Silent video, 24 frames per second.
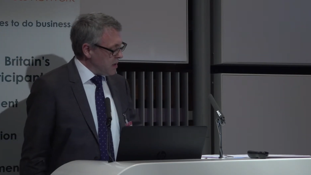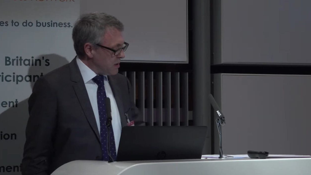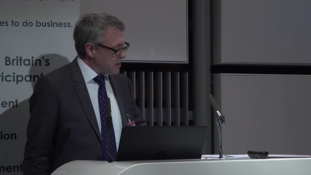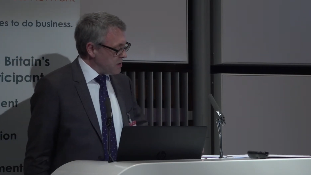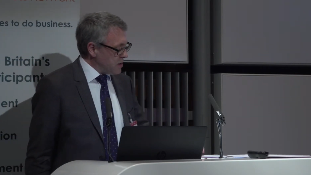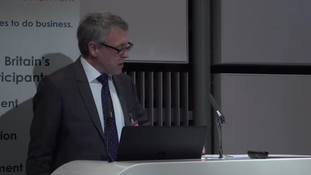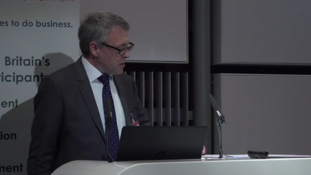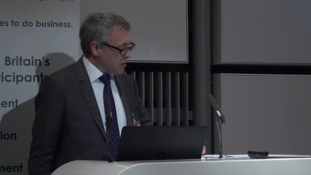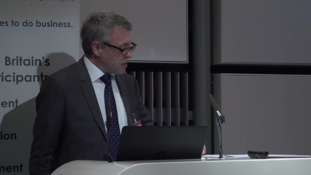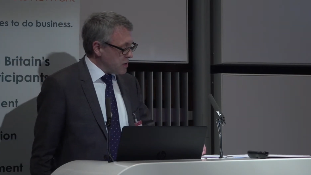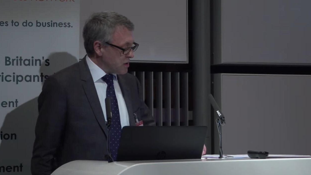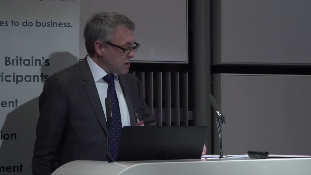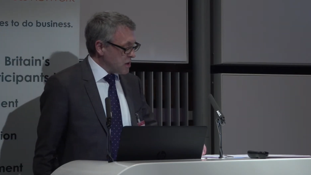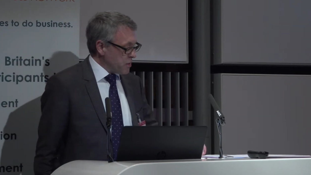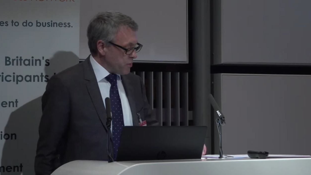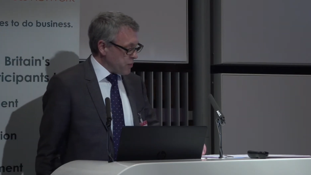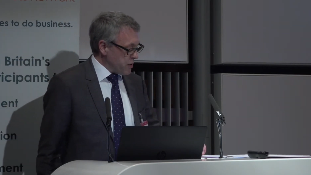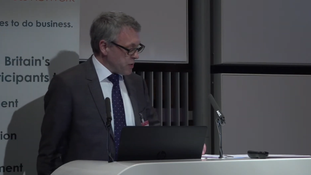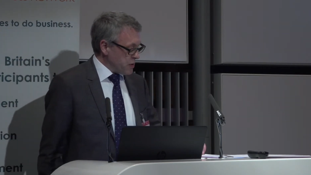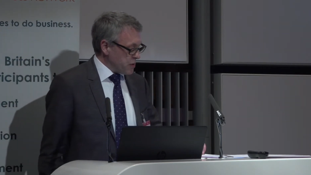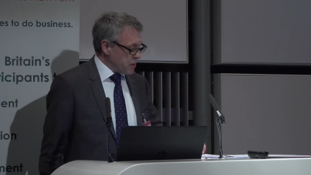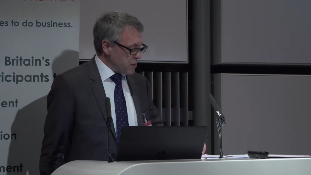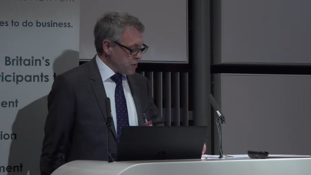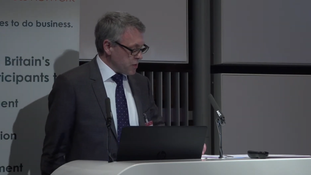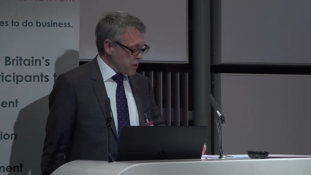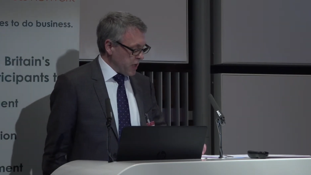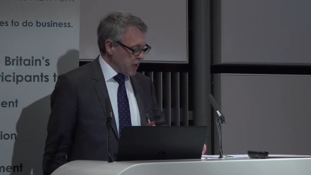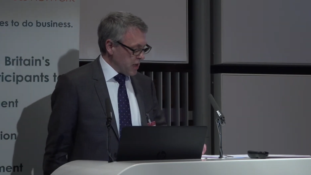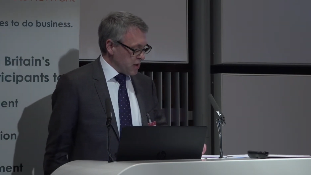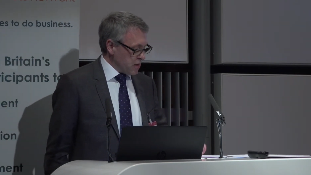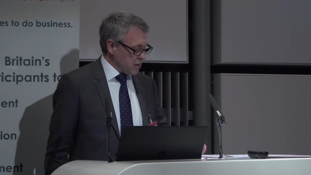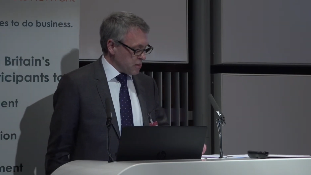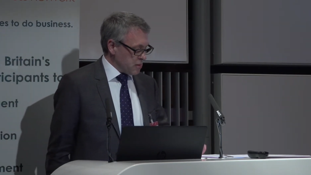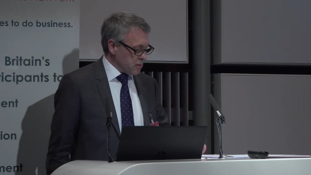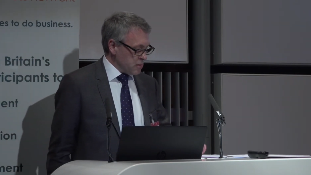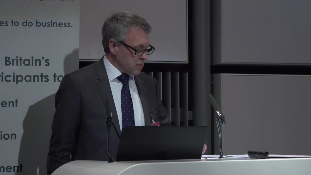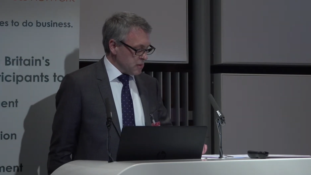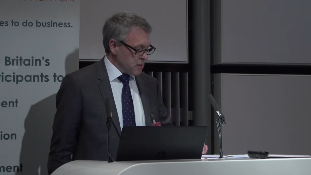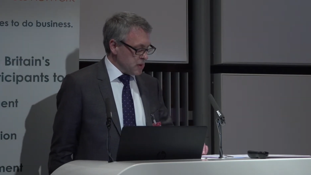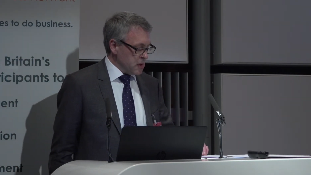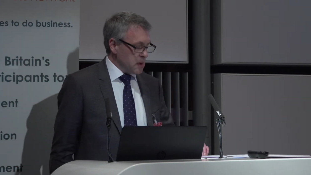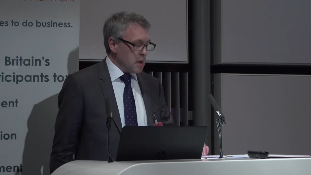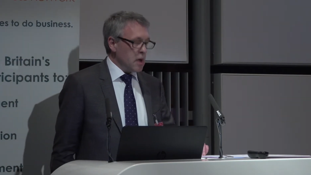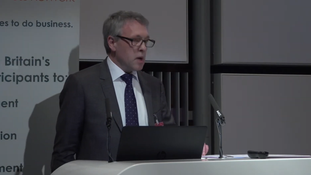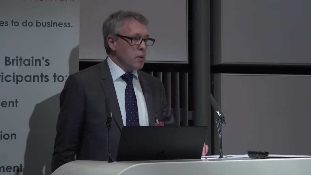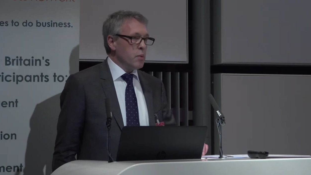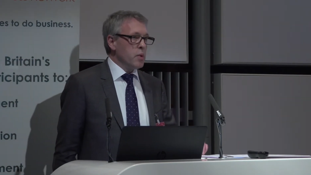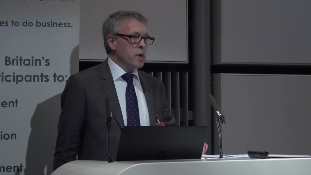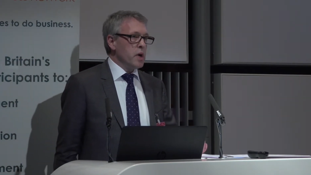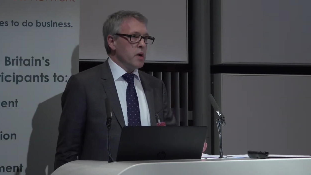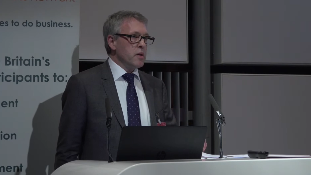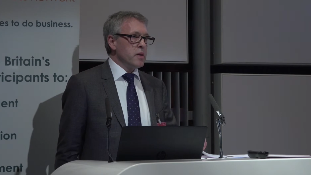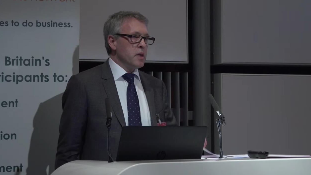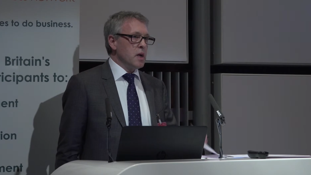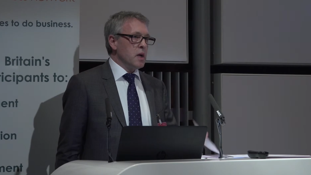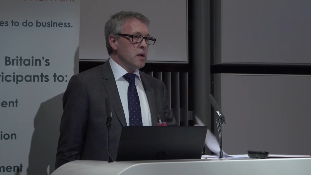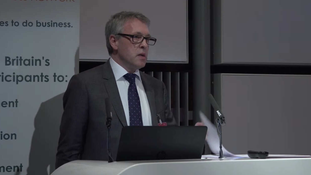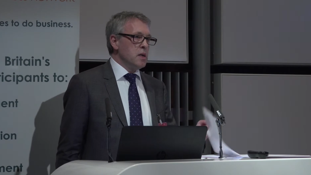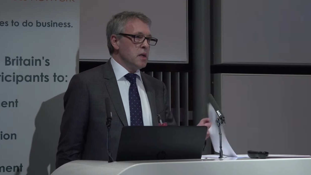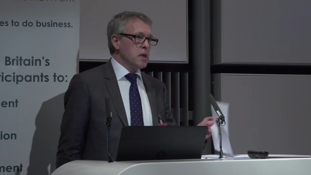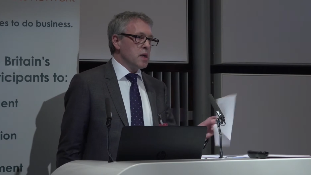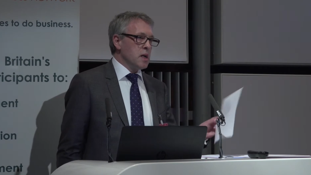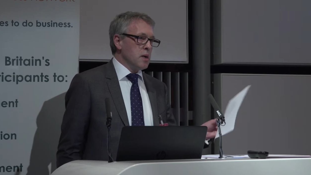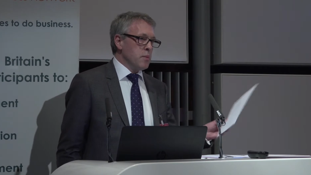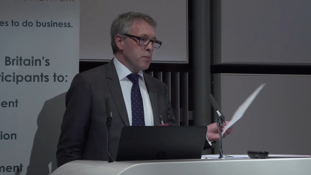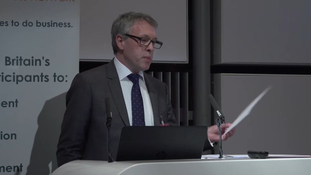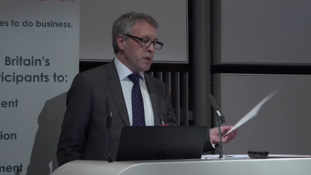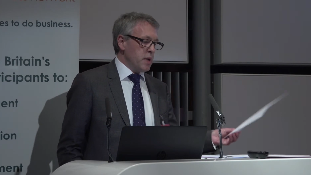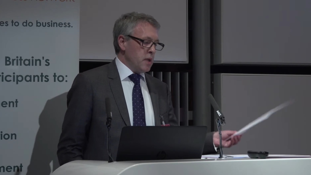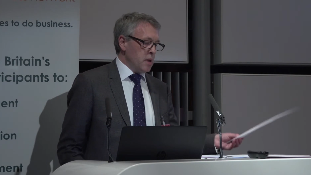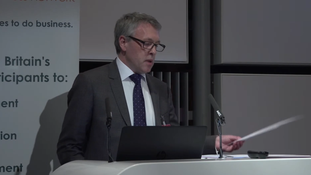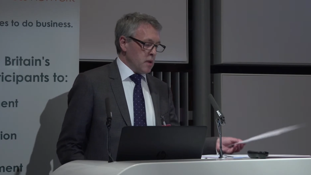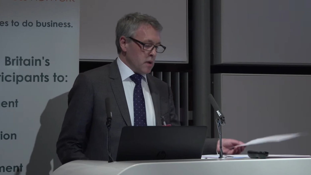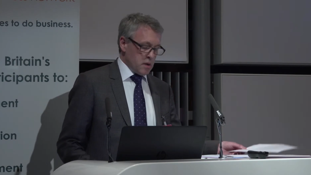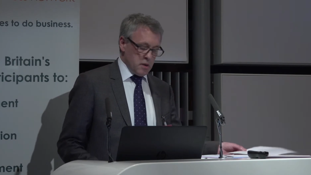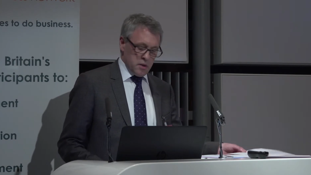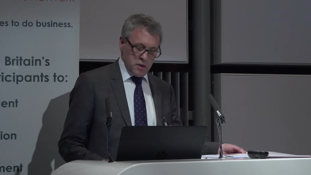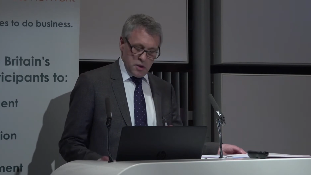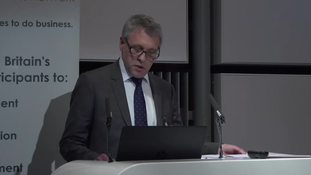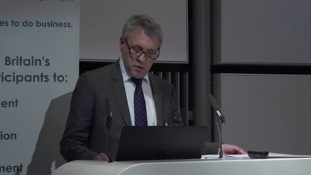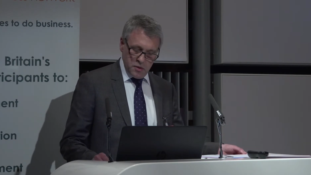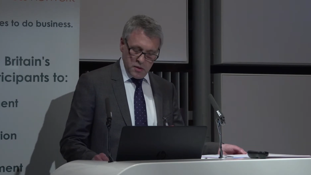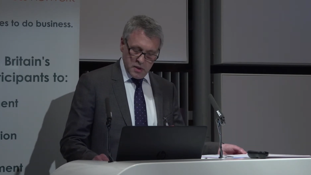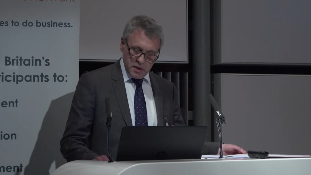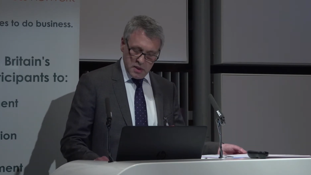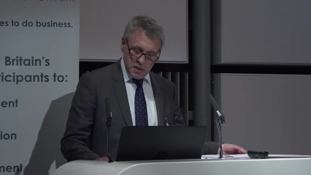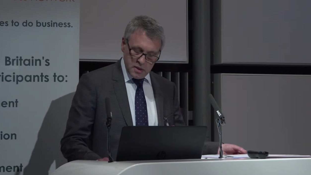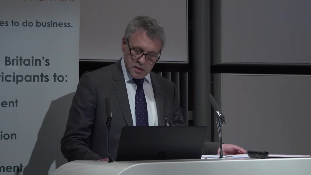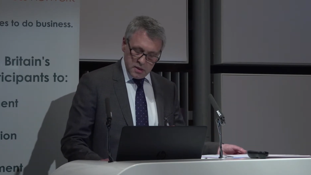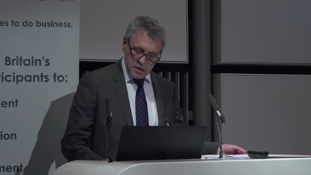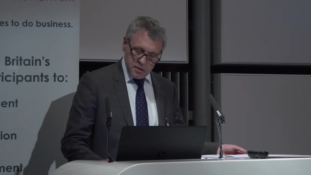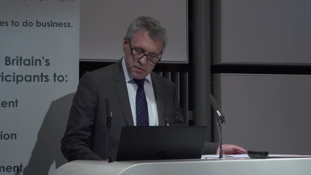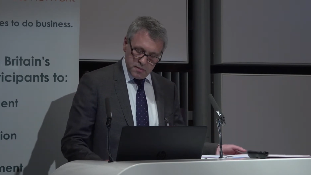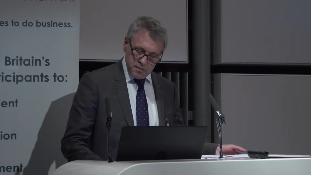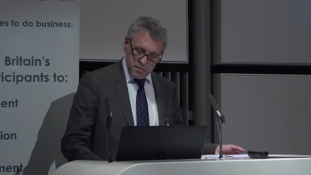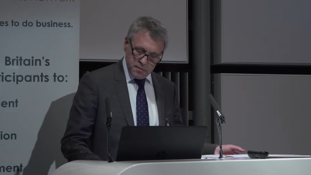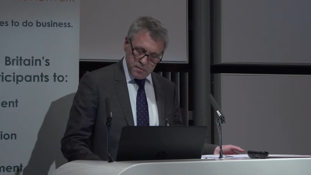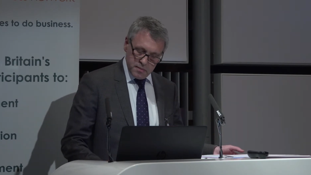such as the Bristol Channel, and we are the only company that can do this.